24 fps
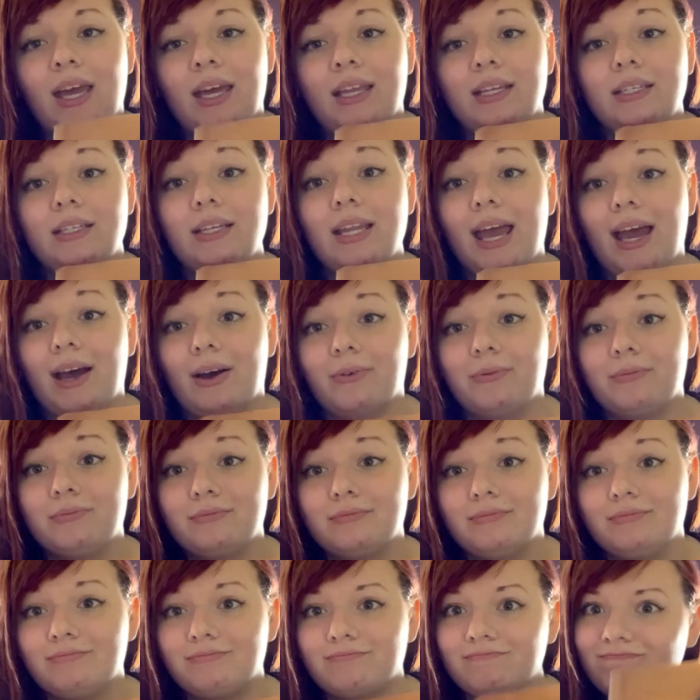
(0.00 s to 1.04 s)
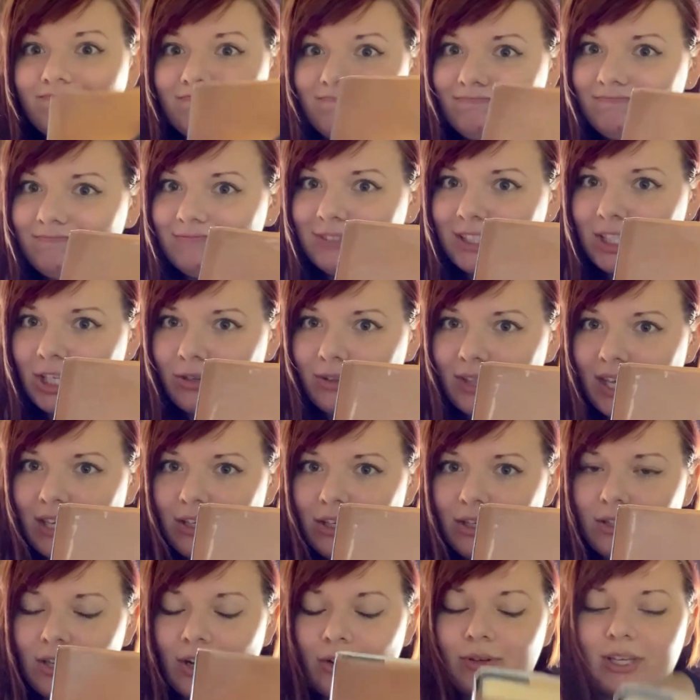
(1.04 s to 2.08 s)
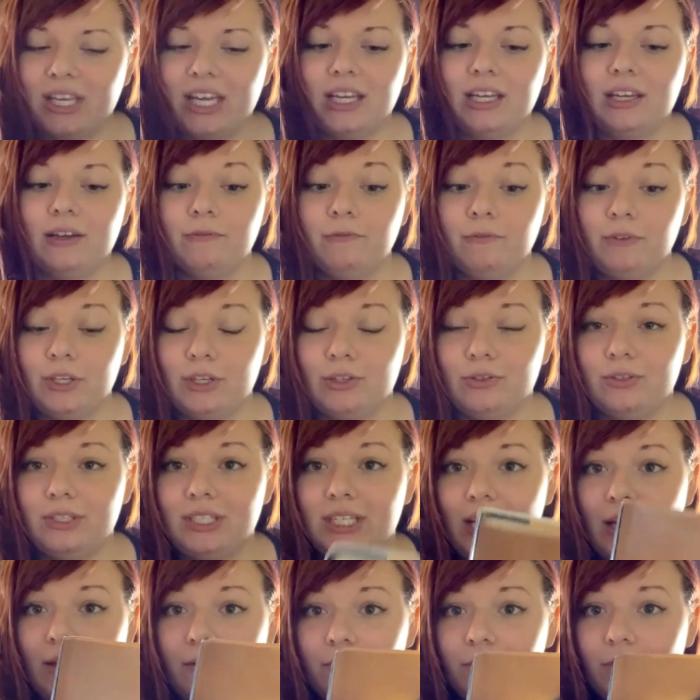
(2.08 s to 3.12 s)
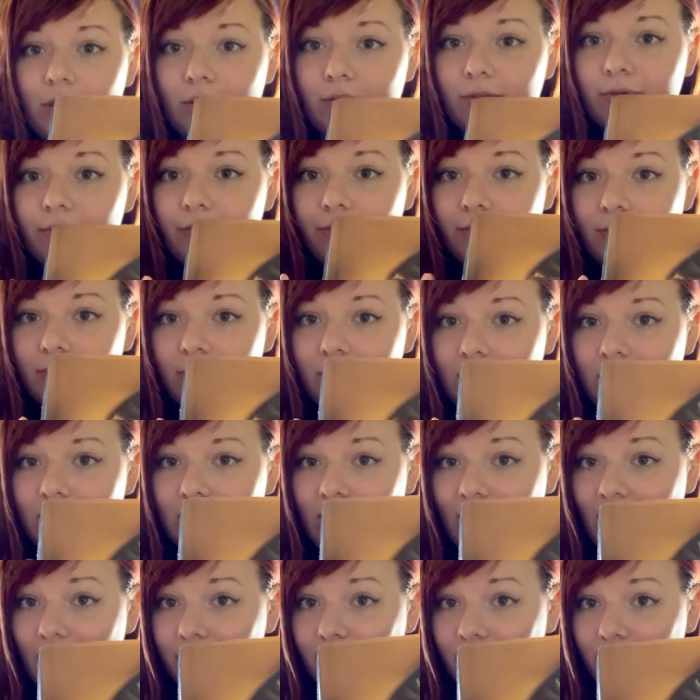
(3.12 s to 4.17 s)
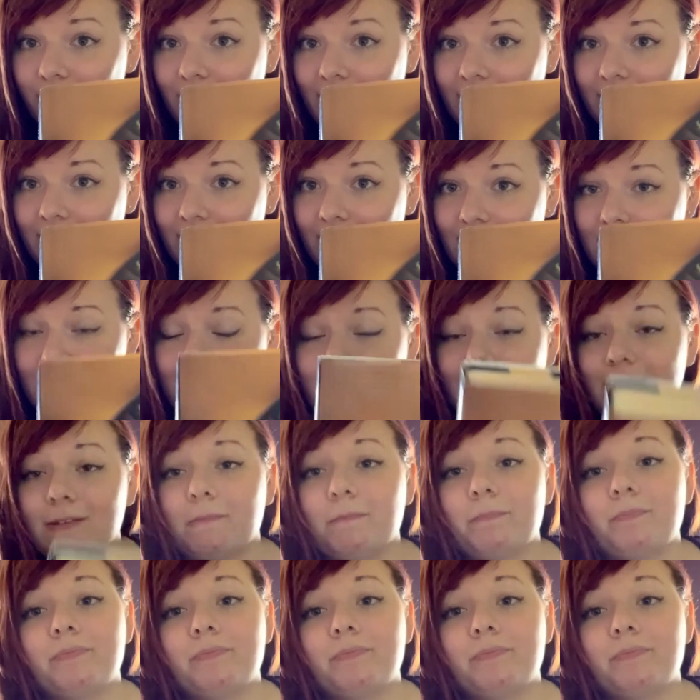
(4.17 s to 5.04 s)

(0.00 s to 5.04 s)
Now, so that you don't get confused if you've never read this,